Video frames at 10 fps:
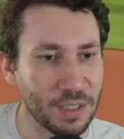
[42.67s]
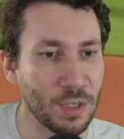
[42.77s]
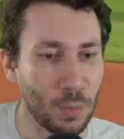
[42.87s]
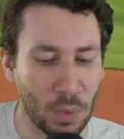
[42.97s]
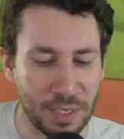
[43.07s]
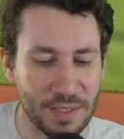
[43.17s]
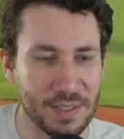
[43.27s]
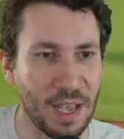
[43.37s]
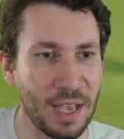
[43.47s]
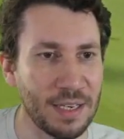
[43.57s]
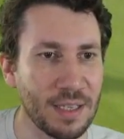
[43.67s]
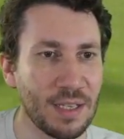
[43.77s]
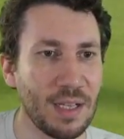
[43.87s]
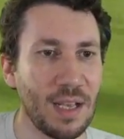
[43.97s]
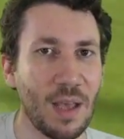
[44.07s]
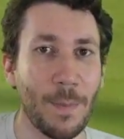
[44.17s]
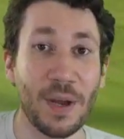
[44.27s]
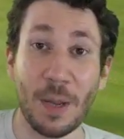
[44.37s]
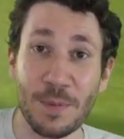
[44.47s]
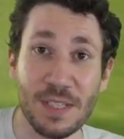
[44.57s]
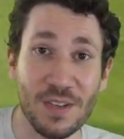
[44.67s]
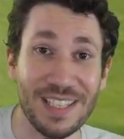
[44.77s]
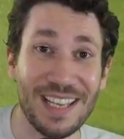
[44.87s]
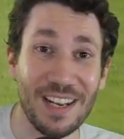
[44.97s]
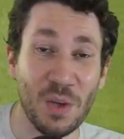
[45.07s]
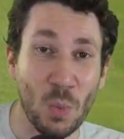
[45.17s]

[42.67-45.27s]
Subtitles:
good one inside. But upstairs and getting